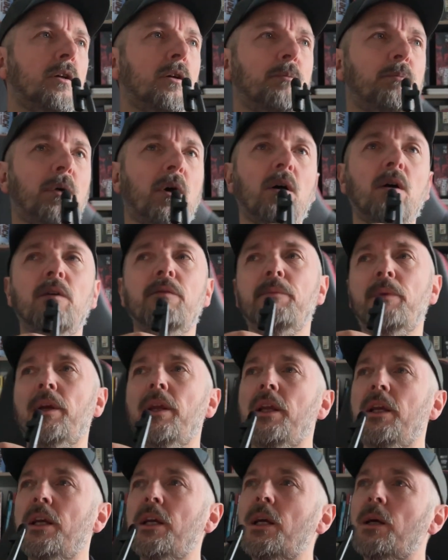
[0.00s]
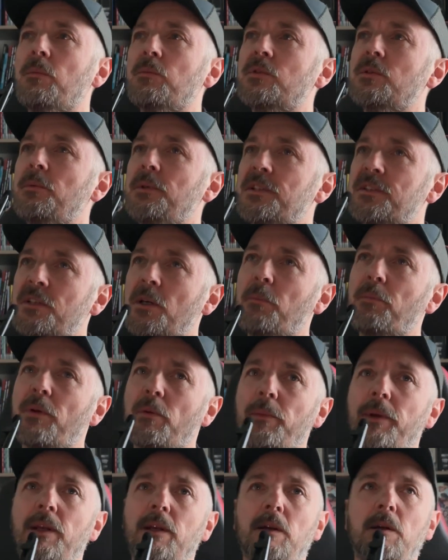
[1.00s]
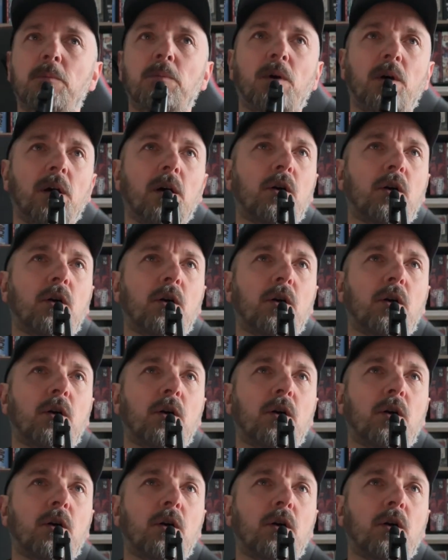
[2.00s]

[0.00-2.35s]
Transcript: part of my income to be supplemented by